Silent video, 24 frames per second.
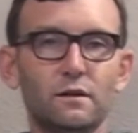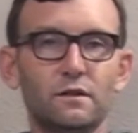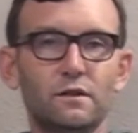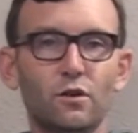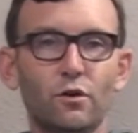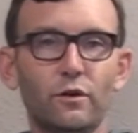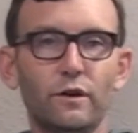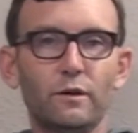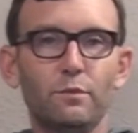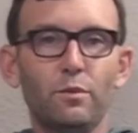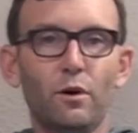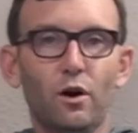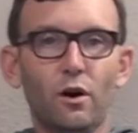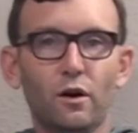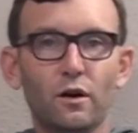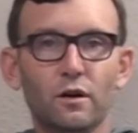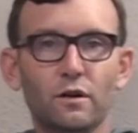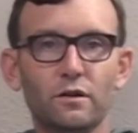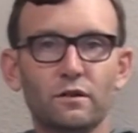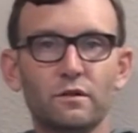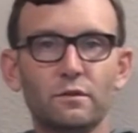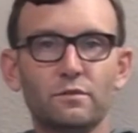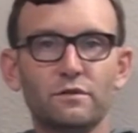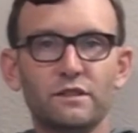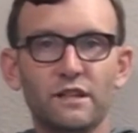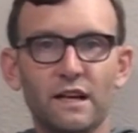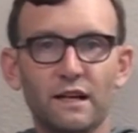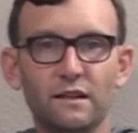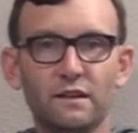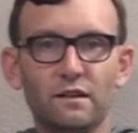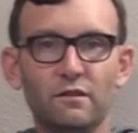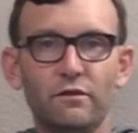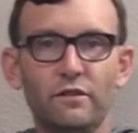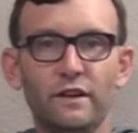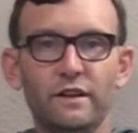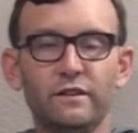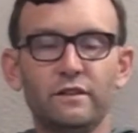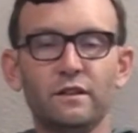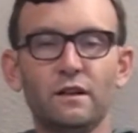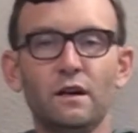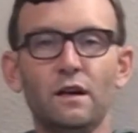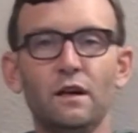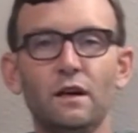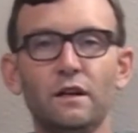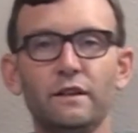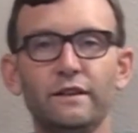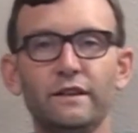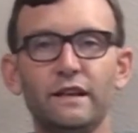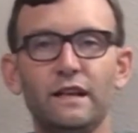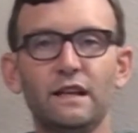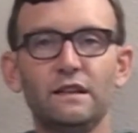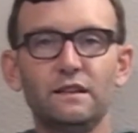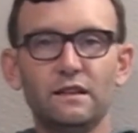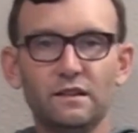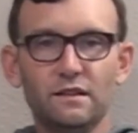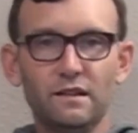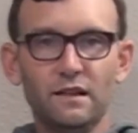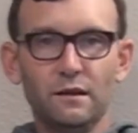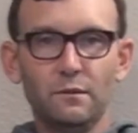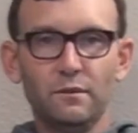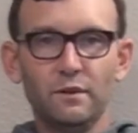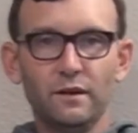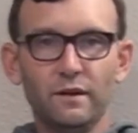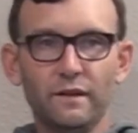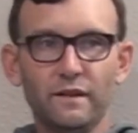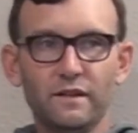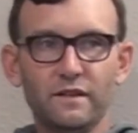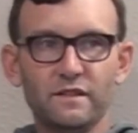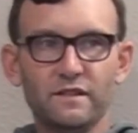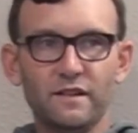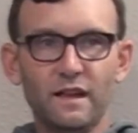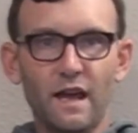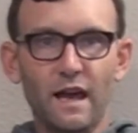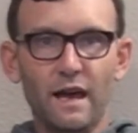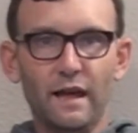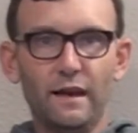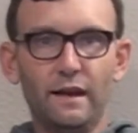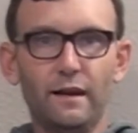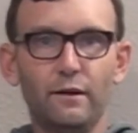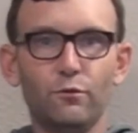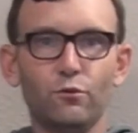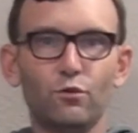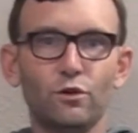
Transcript: Tony Parker's objective is to get the team into the set.